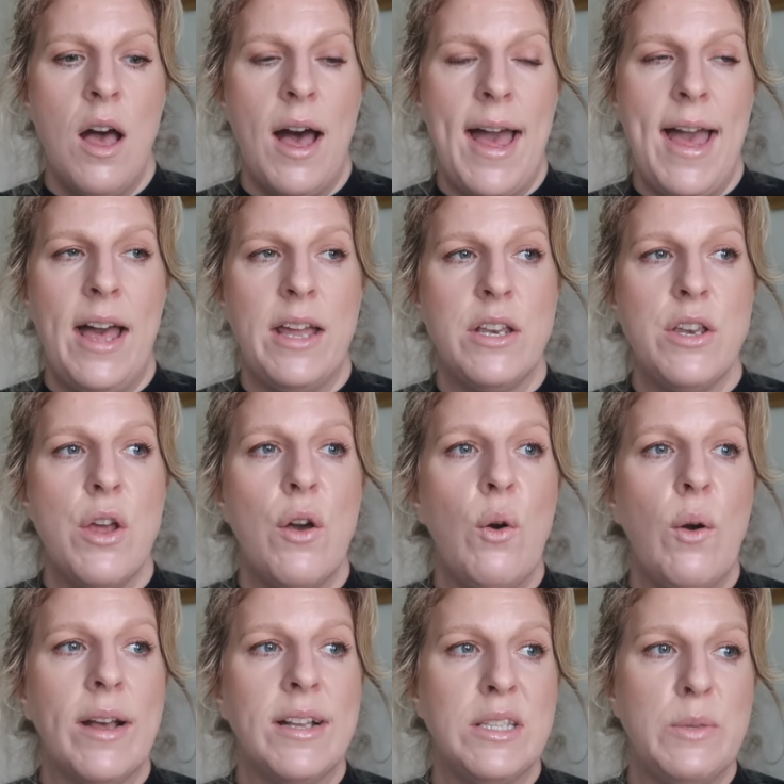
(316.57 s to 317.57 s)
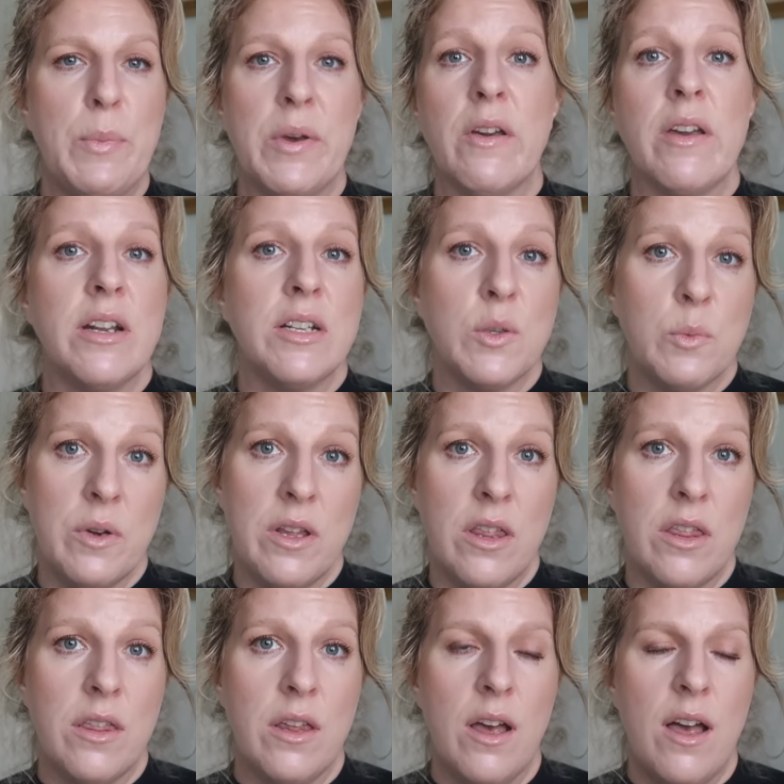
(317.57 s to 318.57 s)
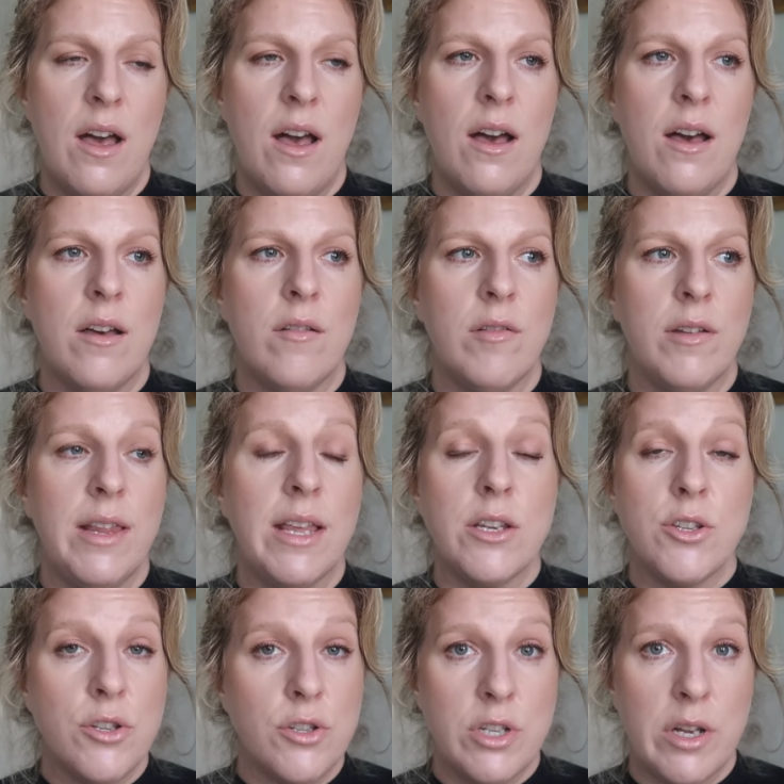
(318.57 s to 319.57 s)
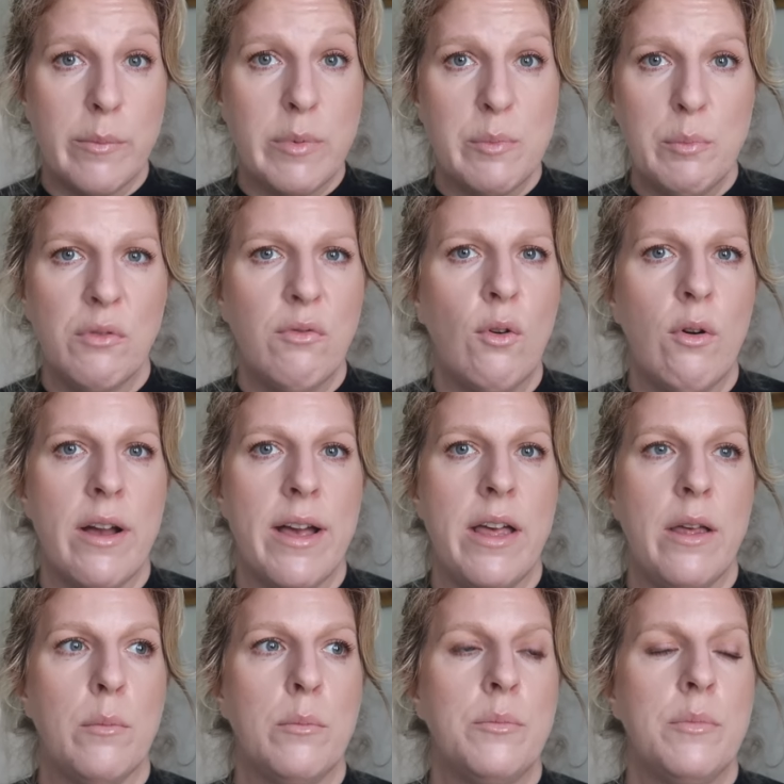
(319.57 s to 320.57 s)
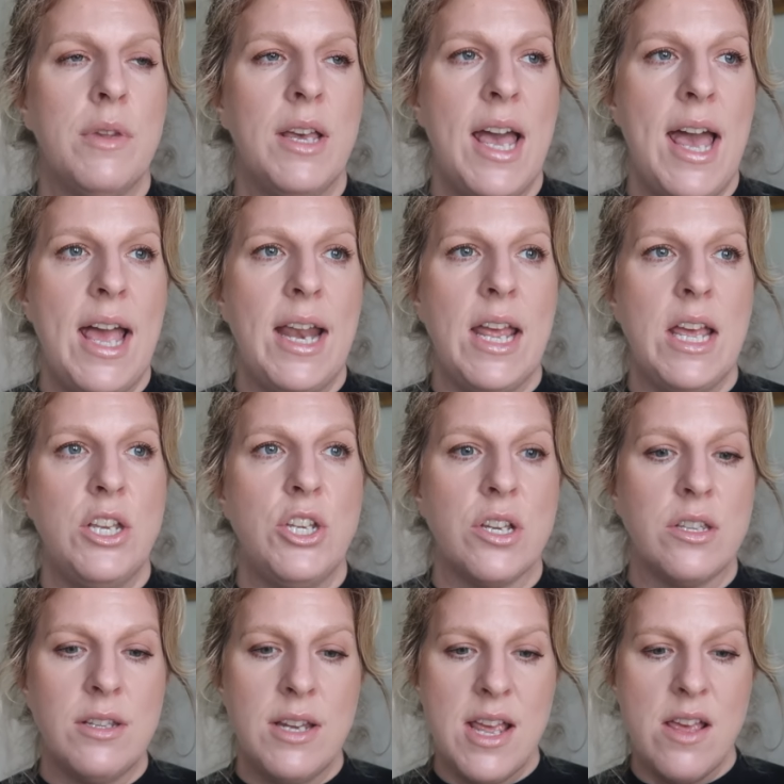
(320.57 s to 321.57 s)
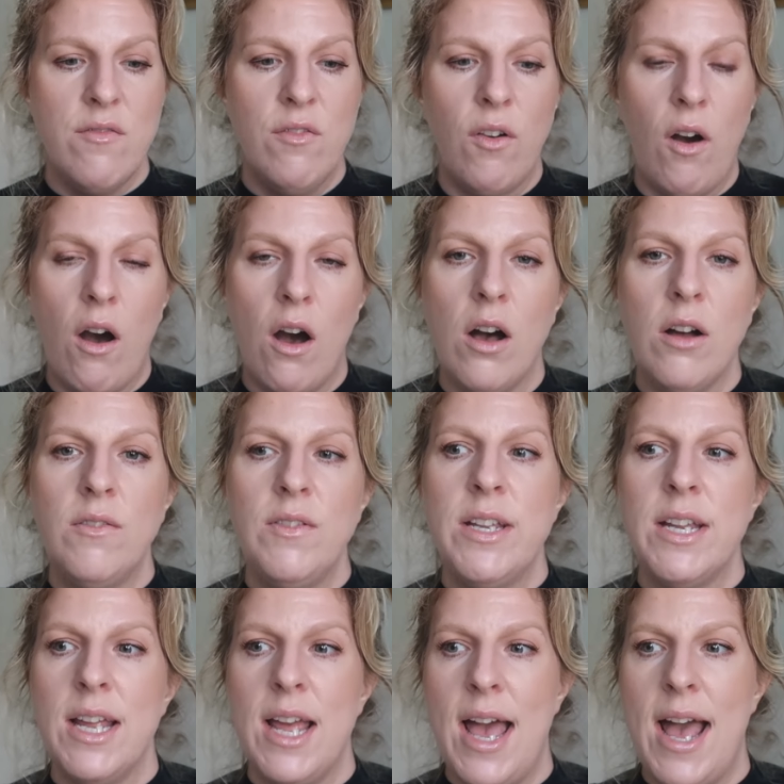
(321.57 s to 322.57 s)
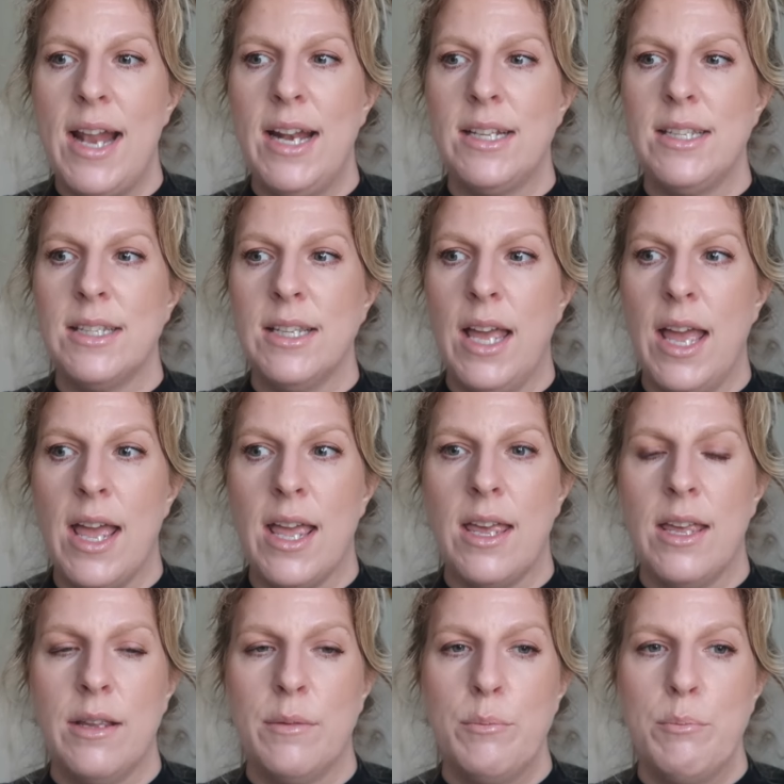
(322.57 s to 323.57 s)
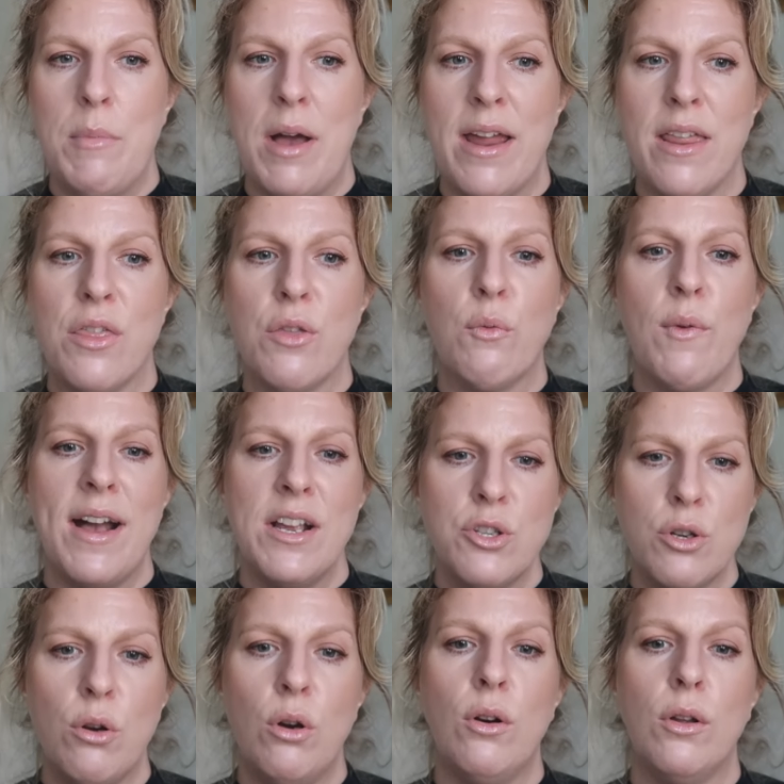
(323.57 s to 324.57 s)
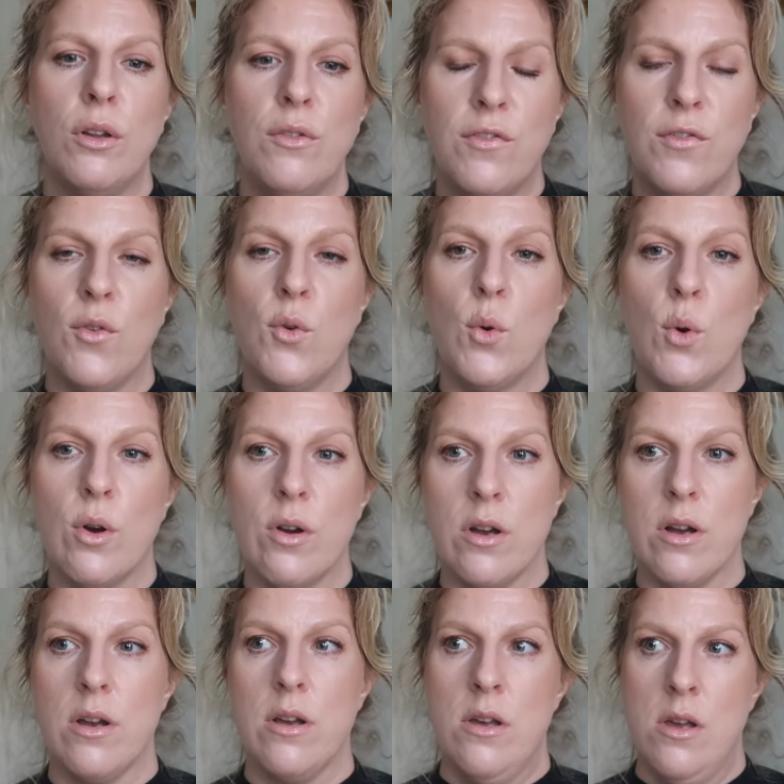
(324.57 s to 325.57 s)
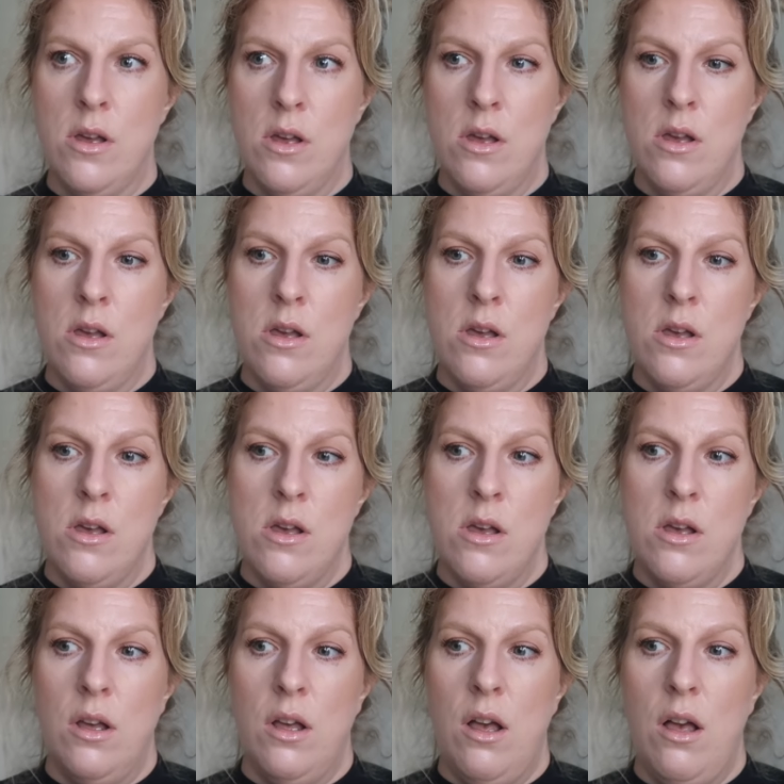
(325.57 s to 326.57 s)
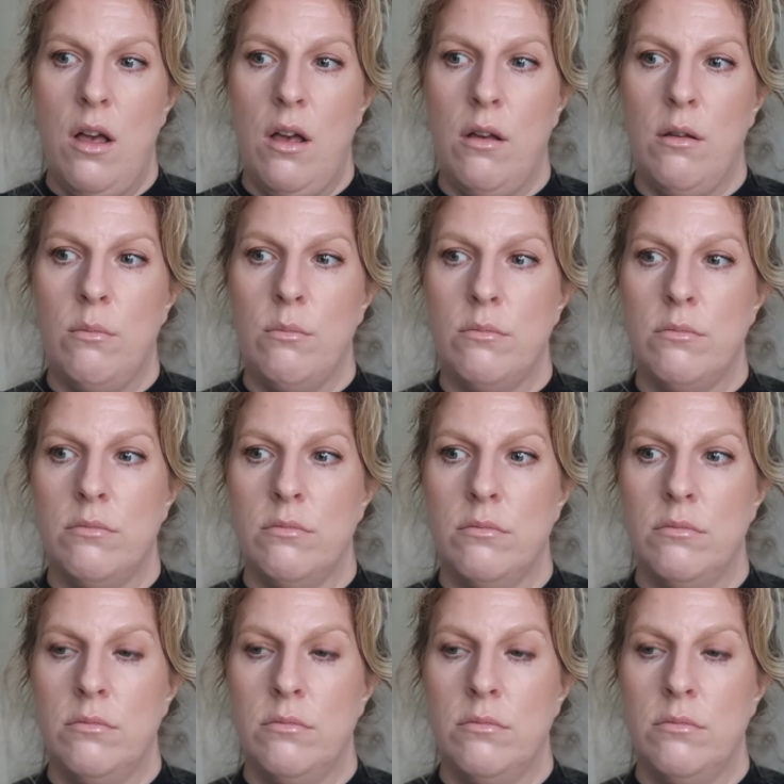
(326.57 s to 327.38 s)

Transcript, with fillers: I had no experience with uh, relationships before him and it just evolved and it's like my threshold for um,